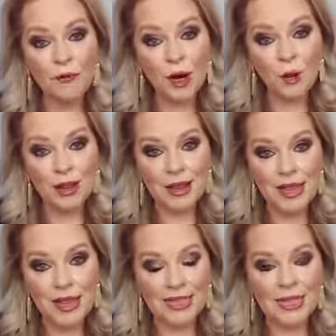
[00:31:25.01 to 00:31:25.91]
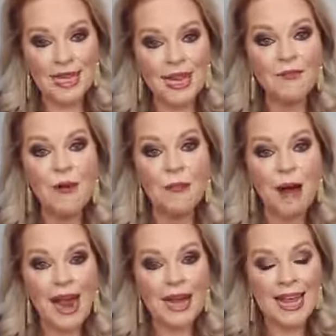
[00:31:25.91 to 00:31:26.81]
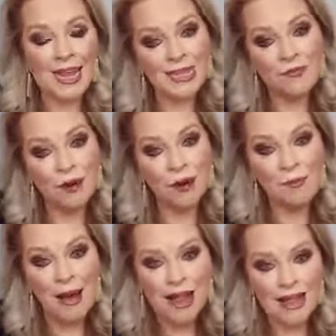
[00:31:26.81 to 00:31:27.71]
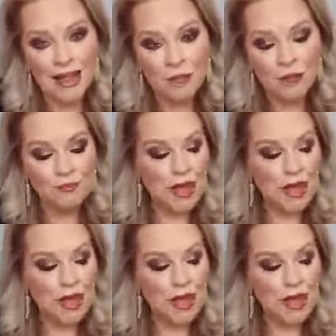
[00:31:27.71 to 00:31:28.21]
frequency to give the body a different message.